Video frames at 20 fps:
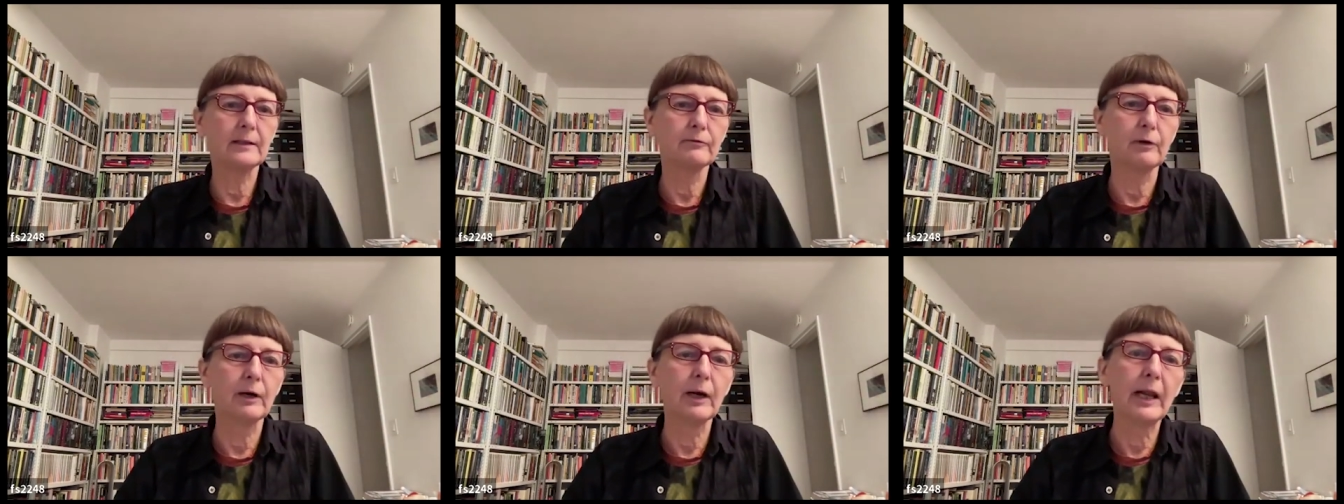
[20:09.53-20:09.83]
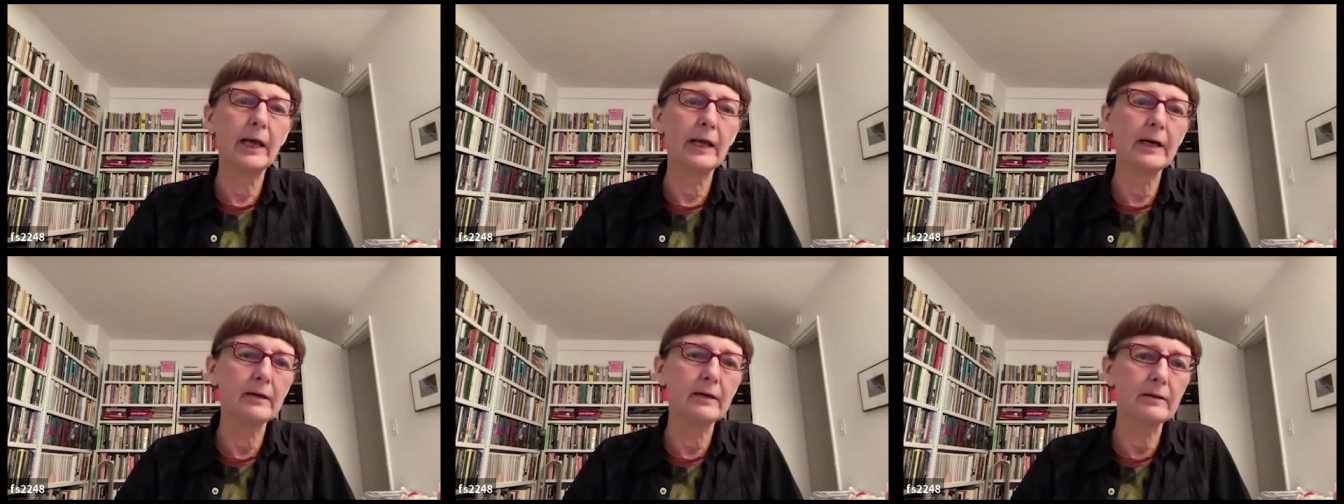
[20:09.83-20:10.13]

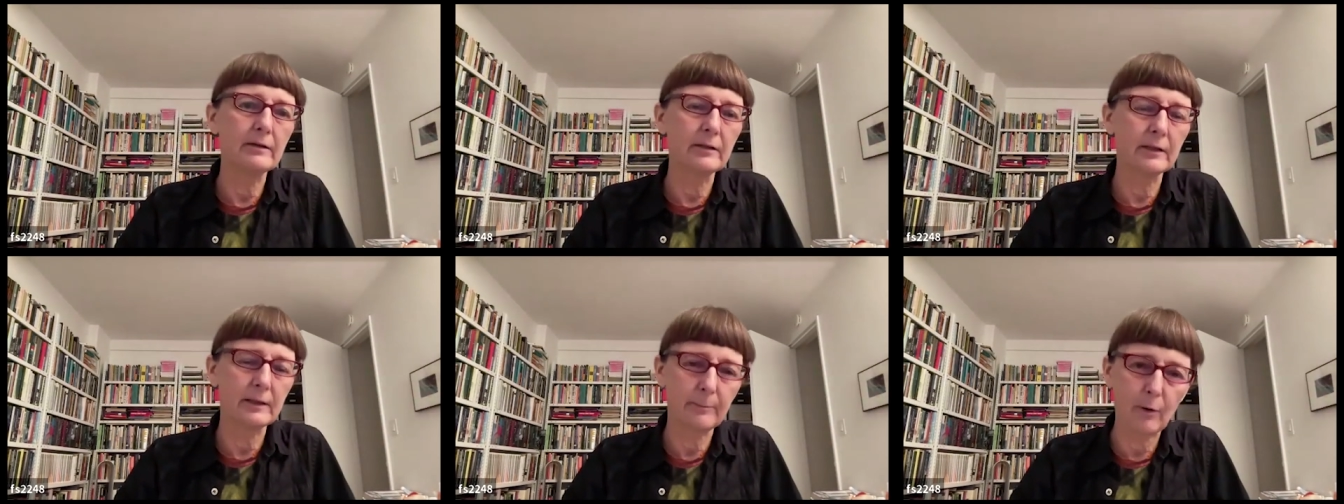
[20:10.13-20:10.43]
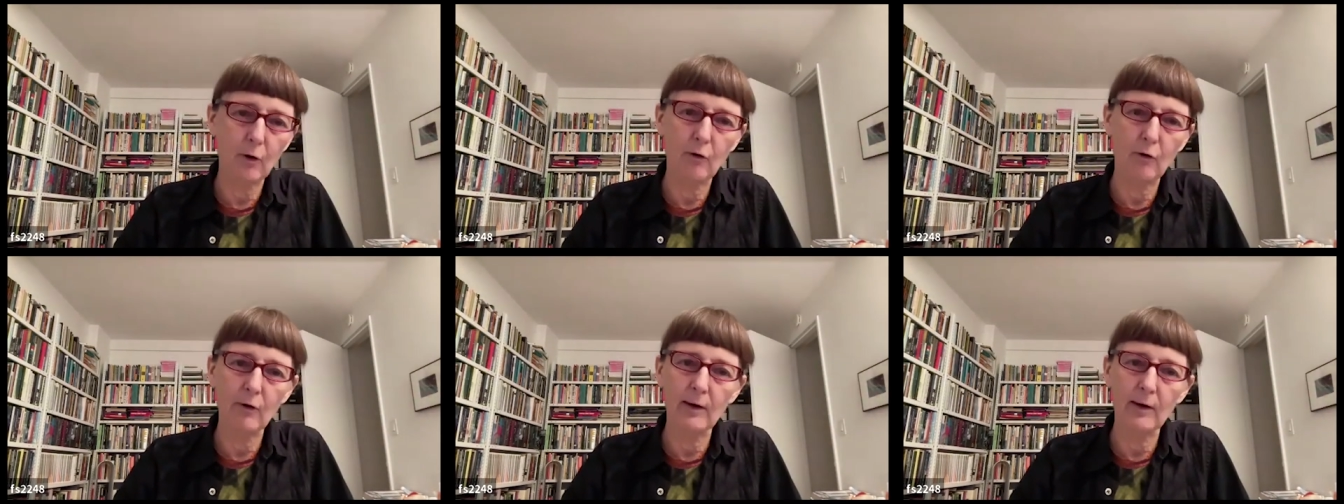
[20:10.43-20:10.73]
relate to the
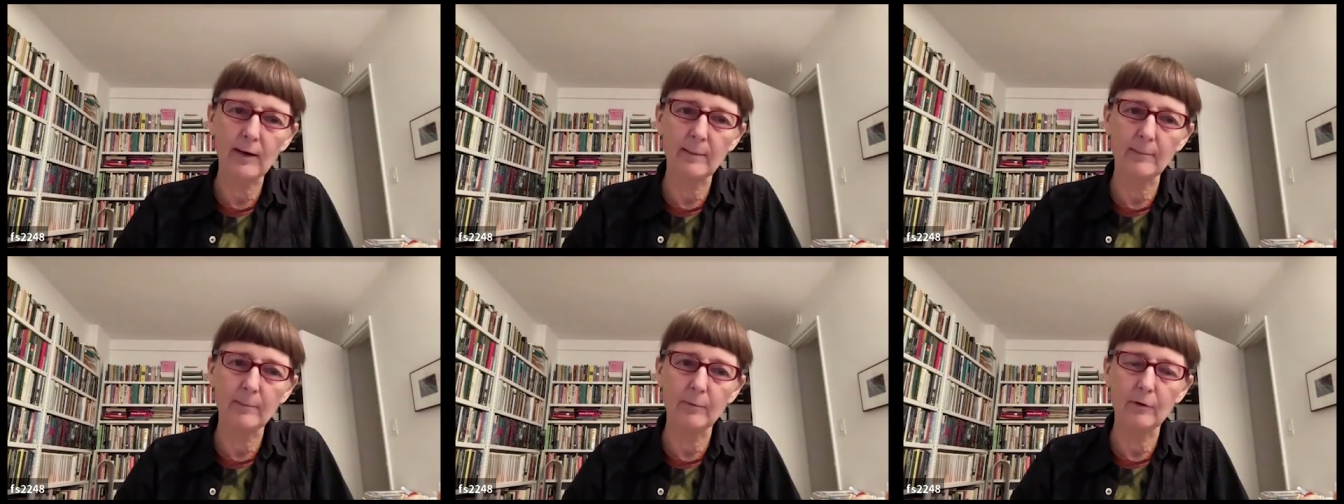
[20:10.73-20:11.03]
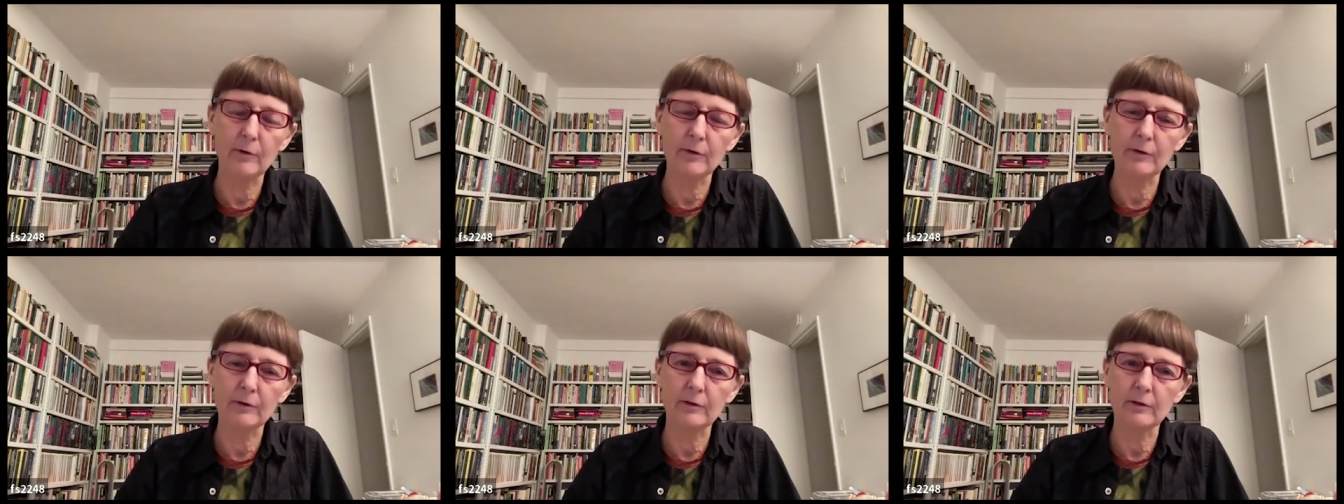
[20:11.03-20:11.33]
program
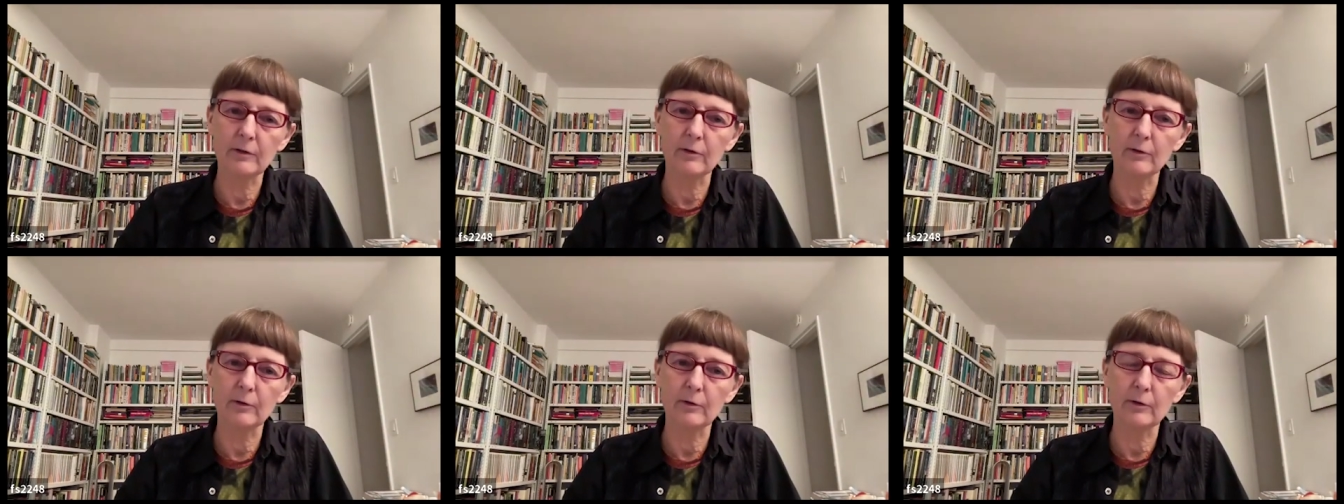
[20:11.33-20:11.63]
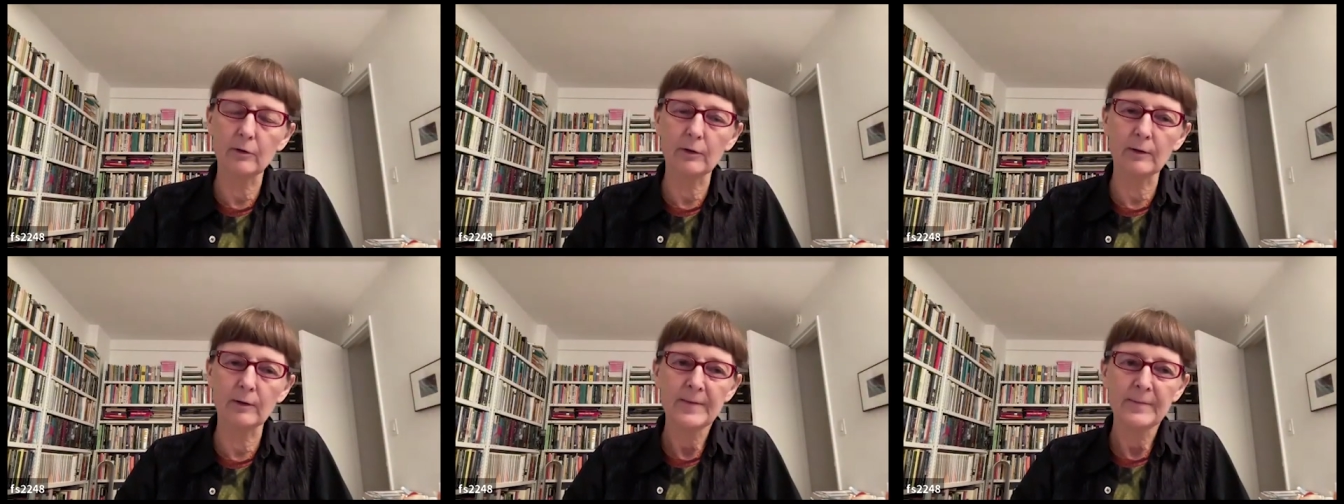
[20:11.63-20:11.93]
or
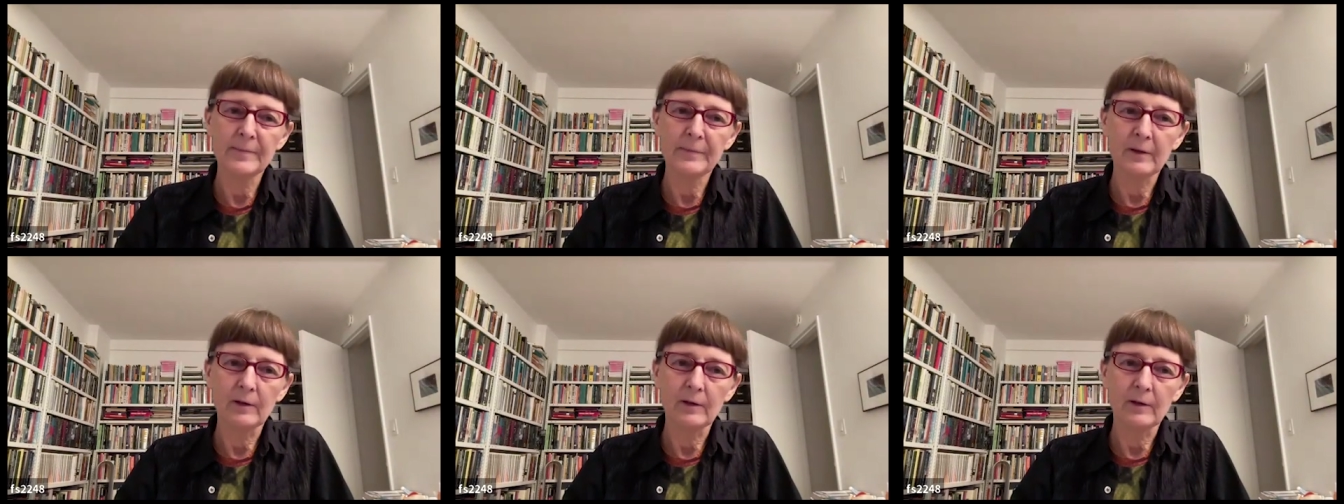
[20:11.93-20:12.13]
or